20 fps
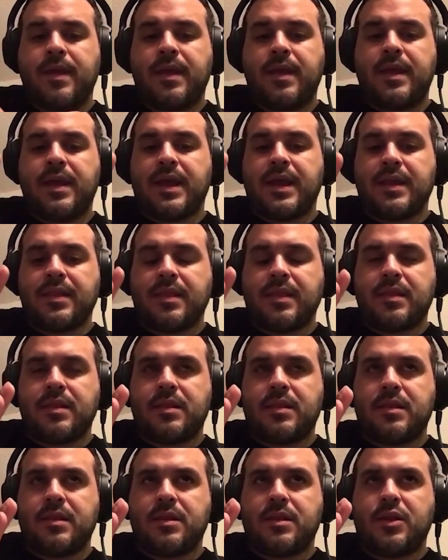And
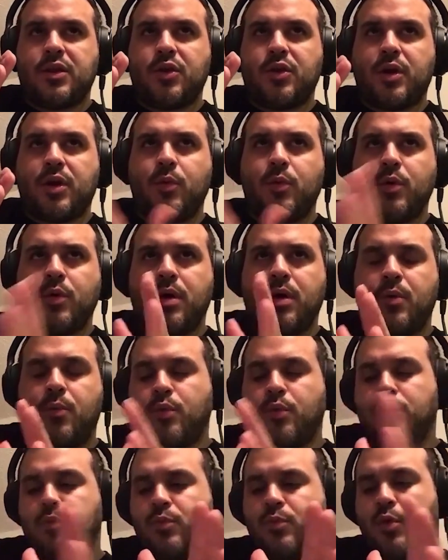
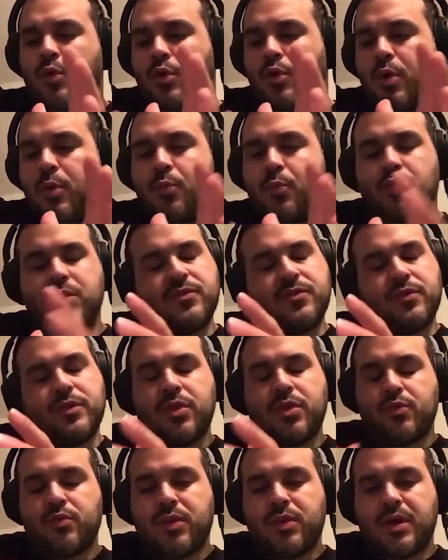we'll go
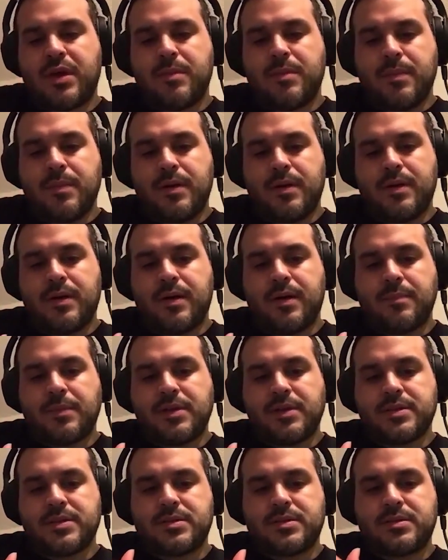briefly through them,
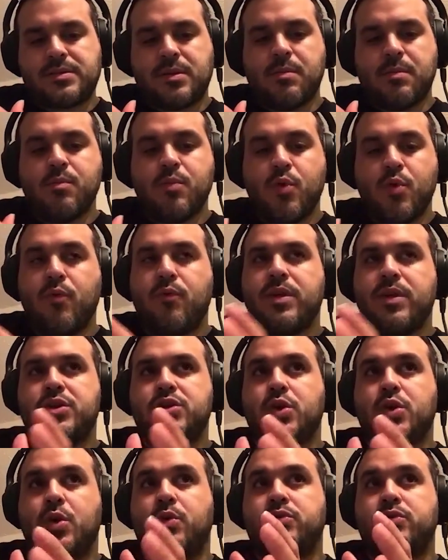because the movie
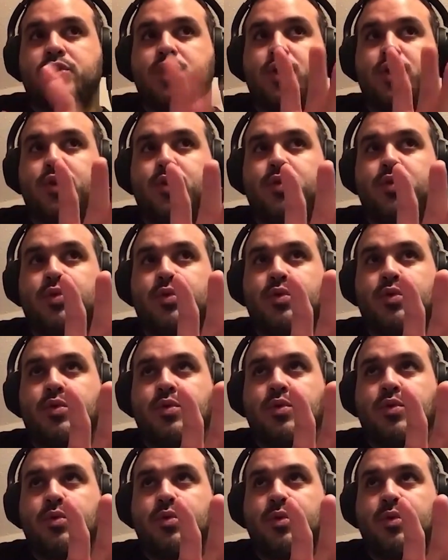shows you
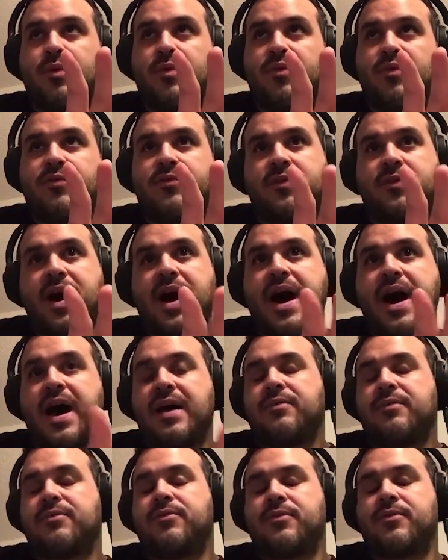
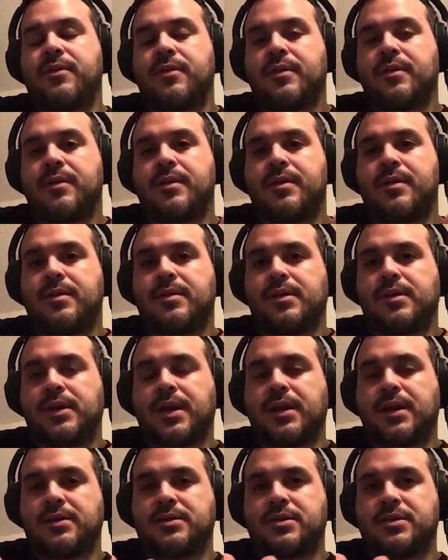5.
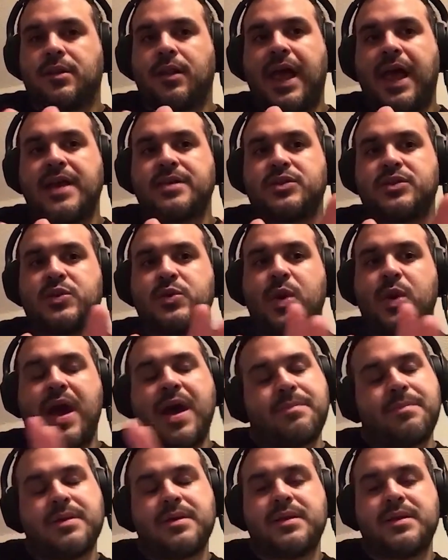Okay, because the last 2
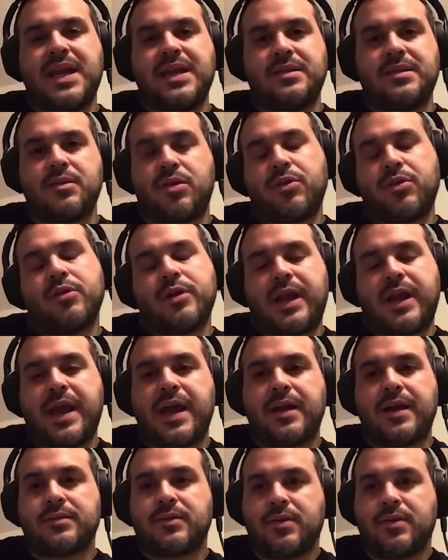happen in the 3rd act,